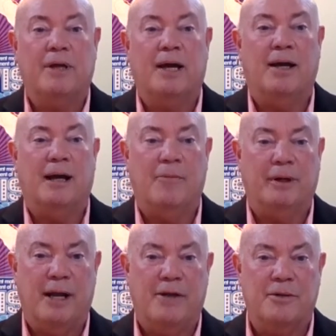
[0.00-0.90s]
I would
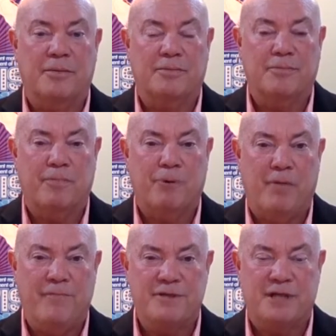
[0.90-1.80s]
like to
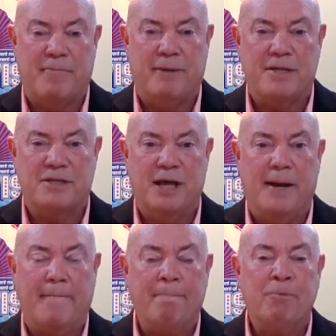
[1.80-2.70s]
preface that by saying